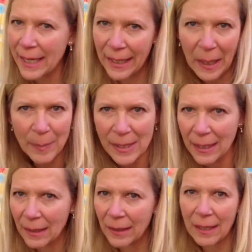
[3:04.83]
the data comes
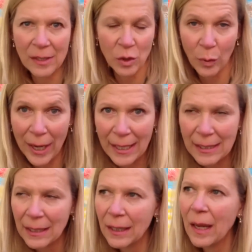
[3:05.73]
in, great,
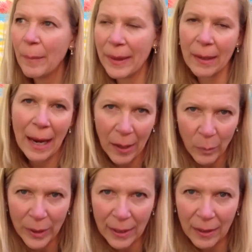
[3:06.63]
but then how
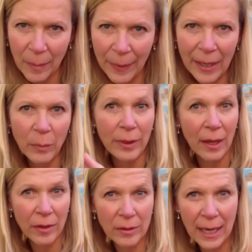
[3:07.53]
do we combine it with
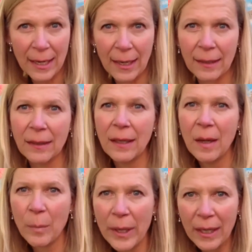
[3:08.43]
other data,
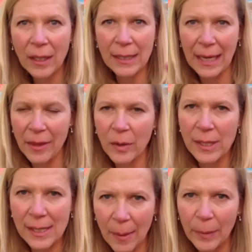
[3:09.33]
bring it all together,
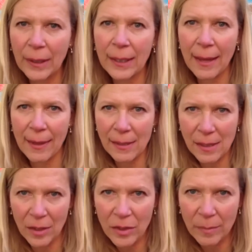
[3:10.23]
assemble it, and then
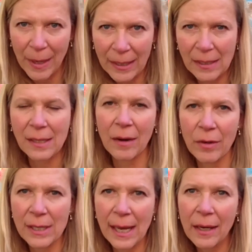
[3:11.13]
start to make
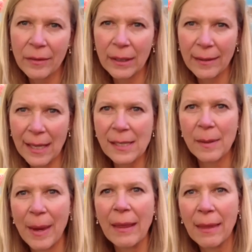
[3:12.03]
discoveries out of it? That's
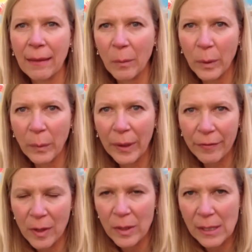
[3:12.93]
the main thing that we want
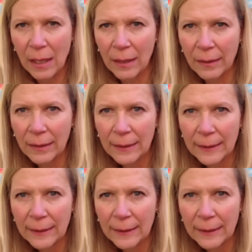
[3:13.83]
to focus on.